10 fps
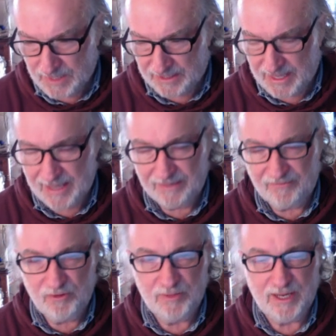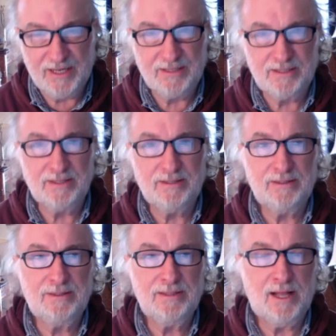Again, if you need
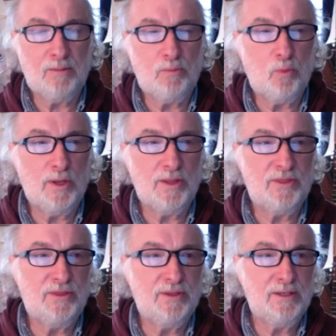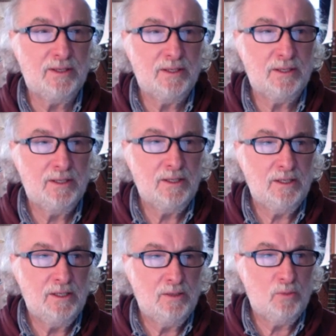help with
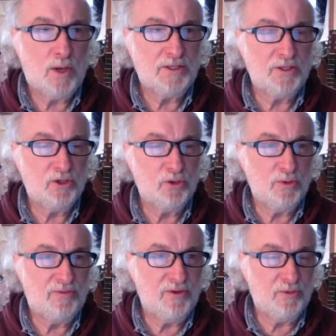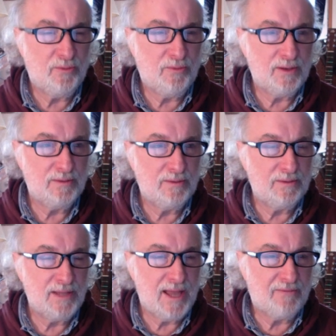what to do if you
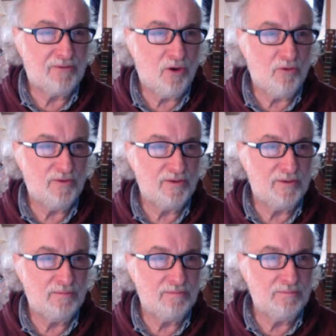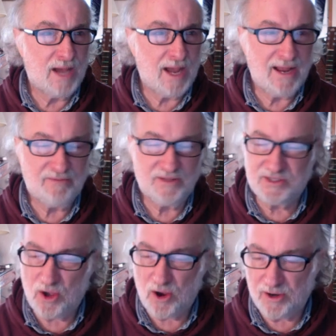have COVID, I have the
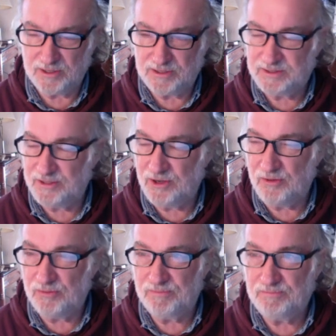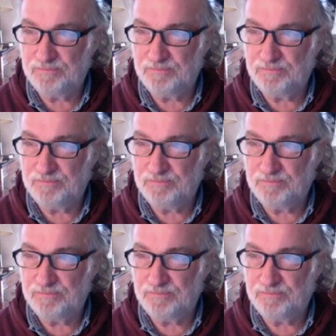SARS, you know,